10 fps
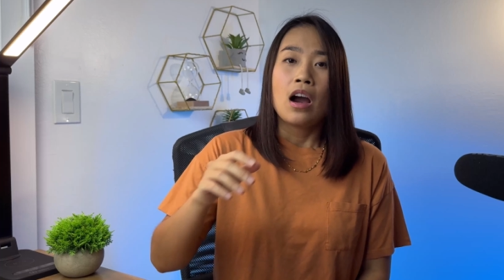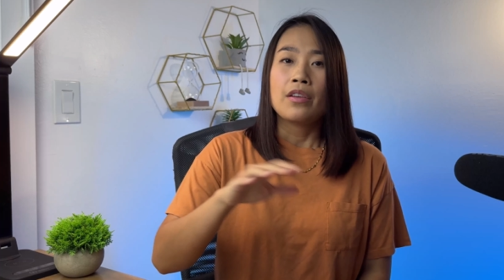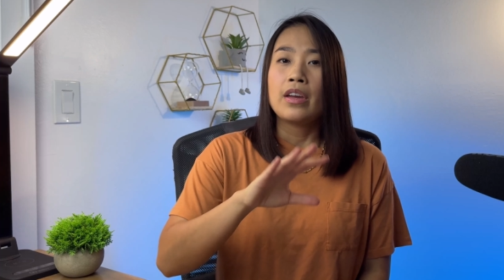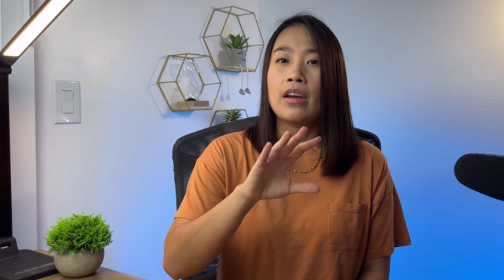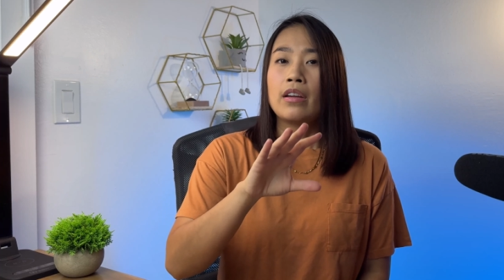
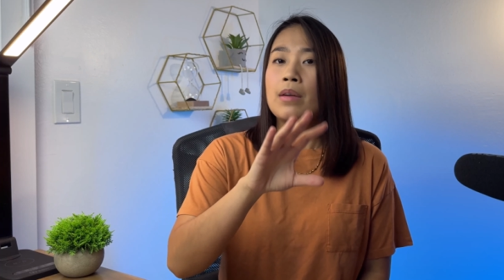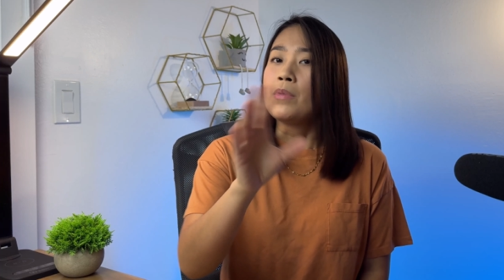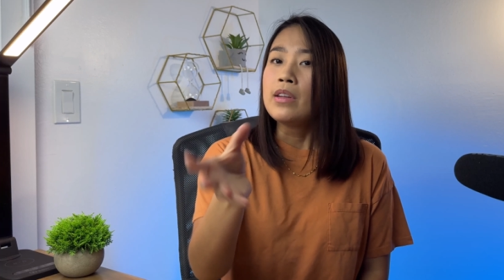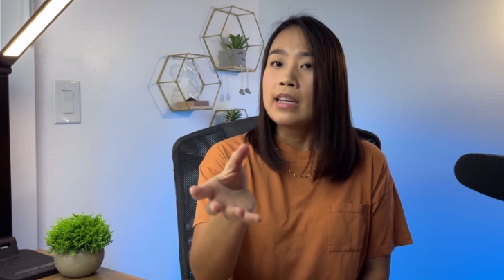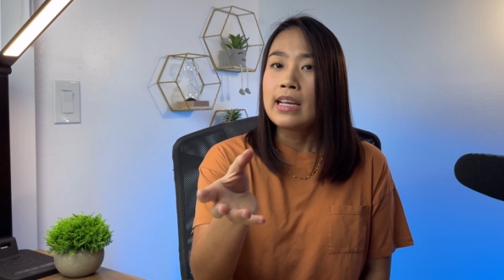Are there
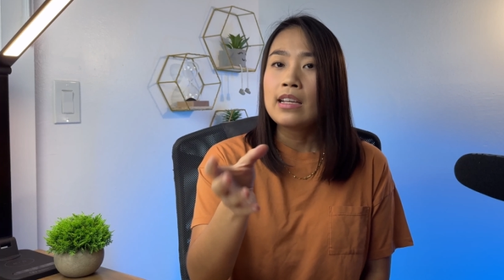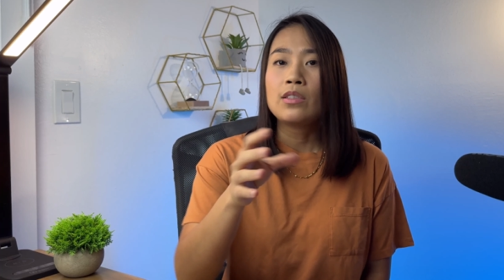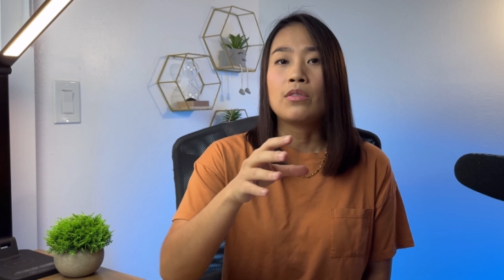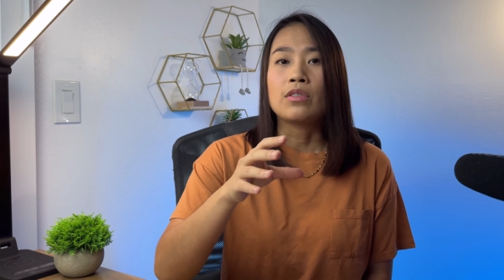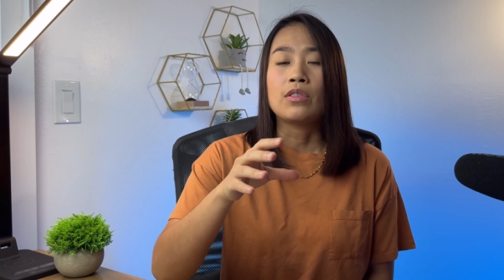communities
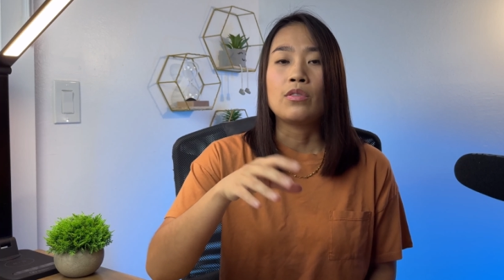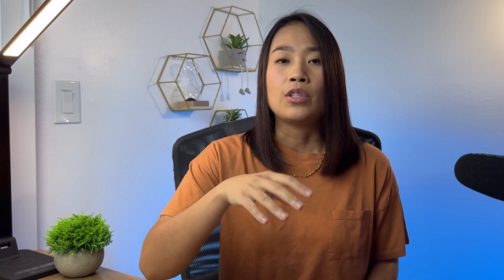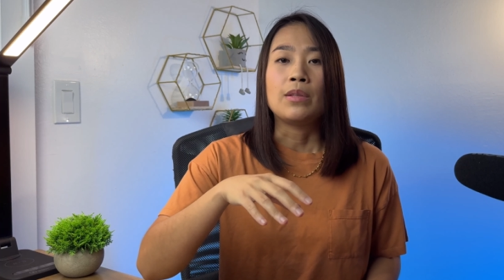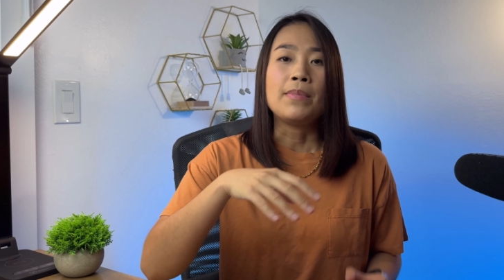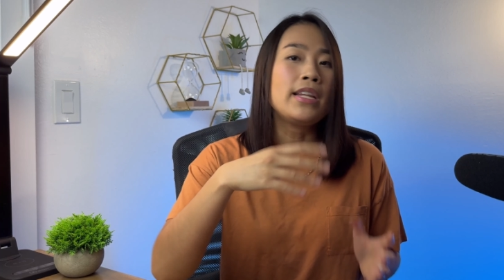or
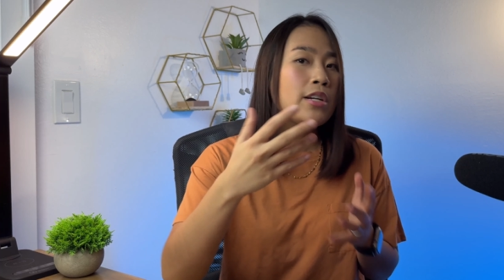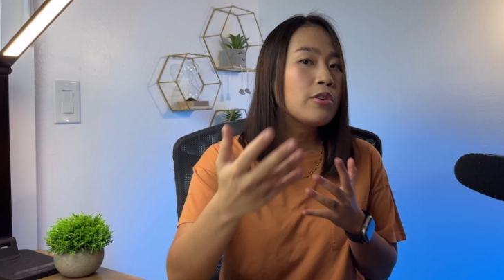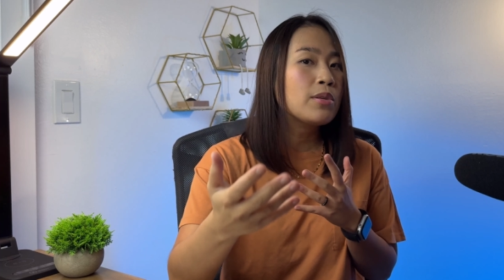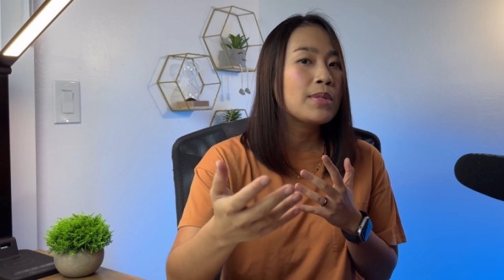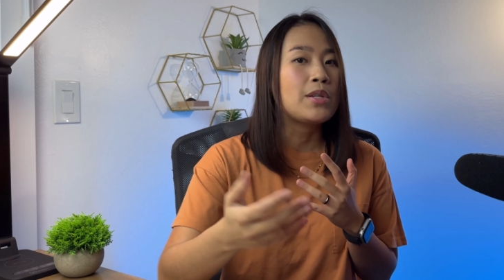social media
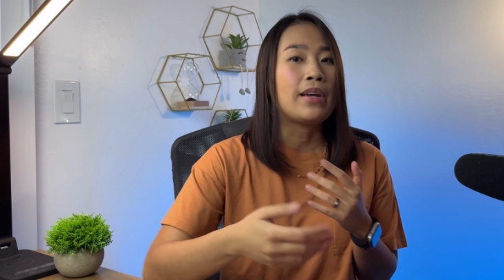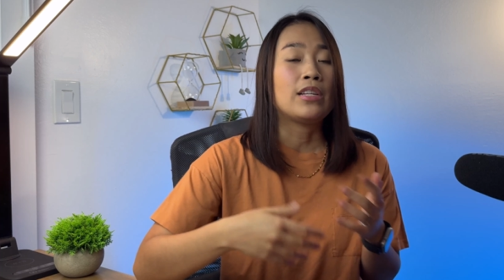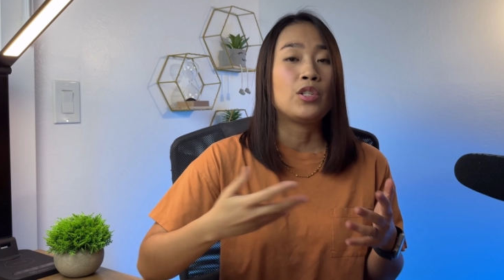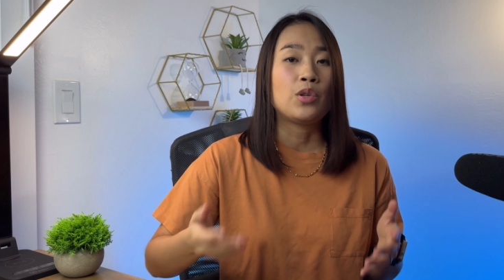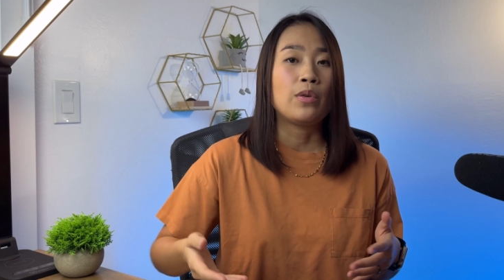groups you
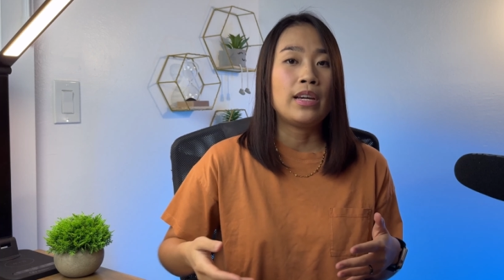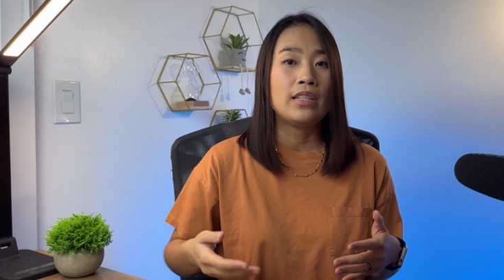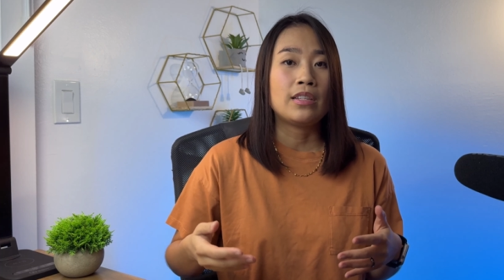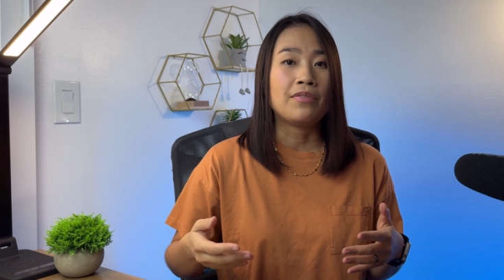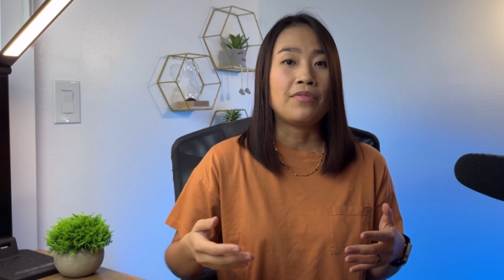can
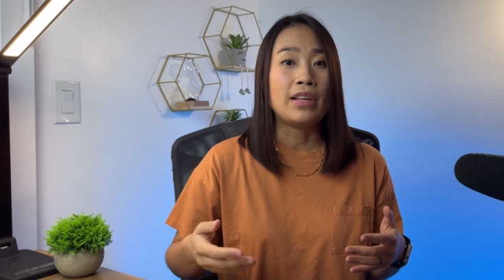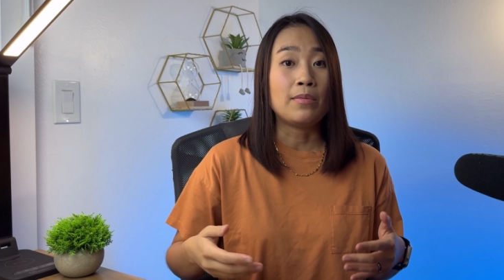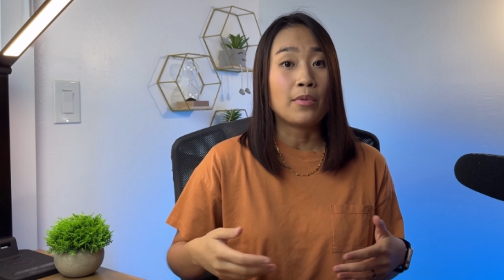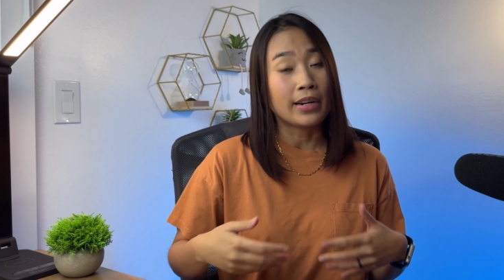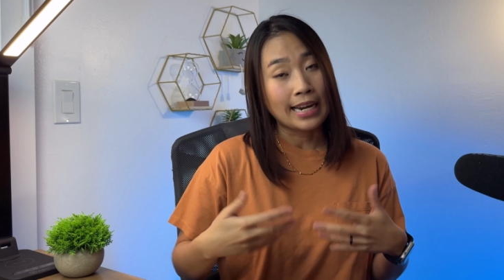join to feel
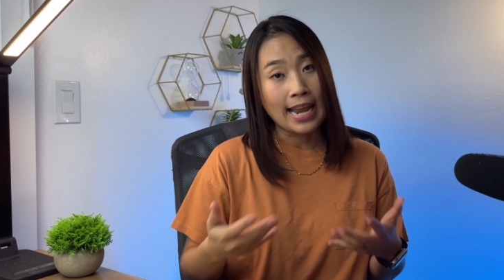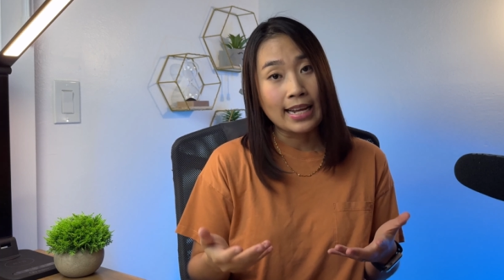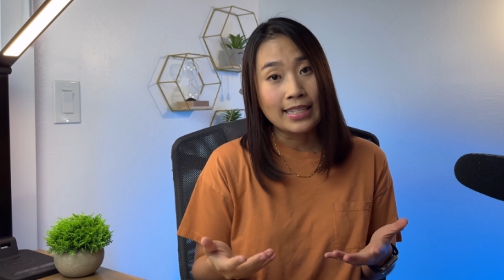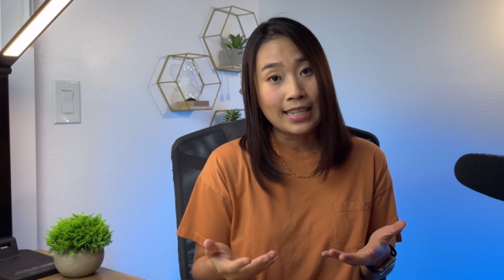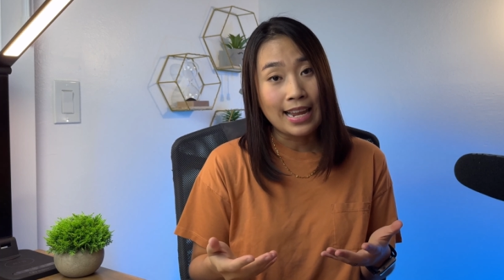more
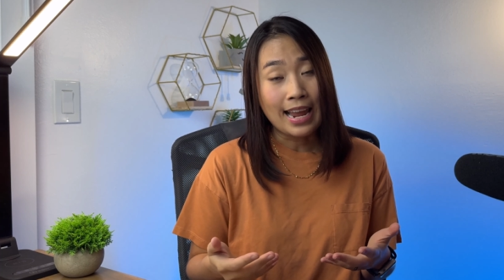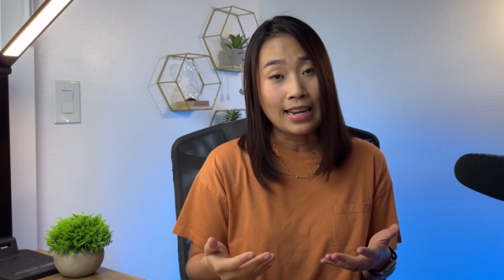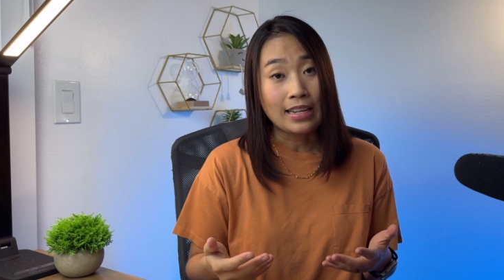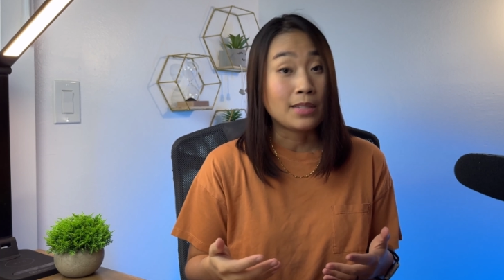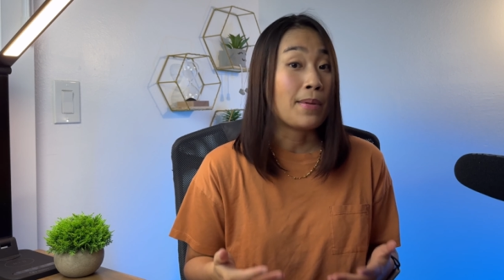connected
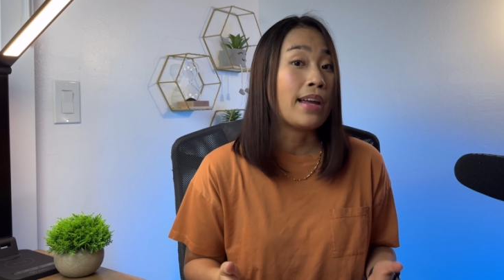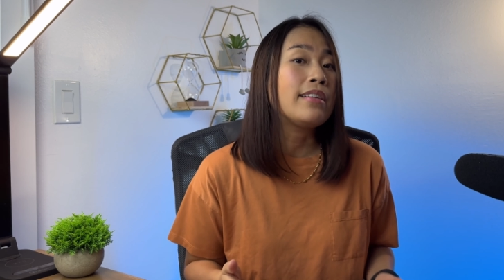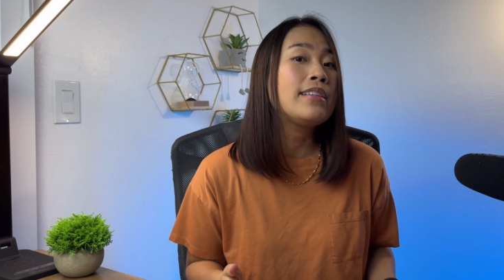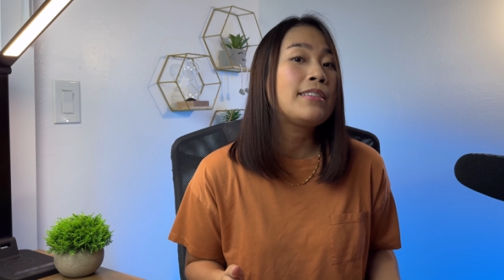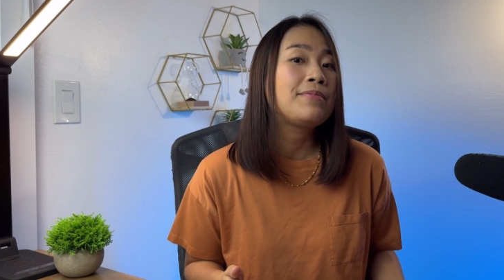and inspired?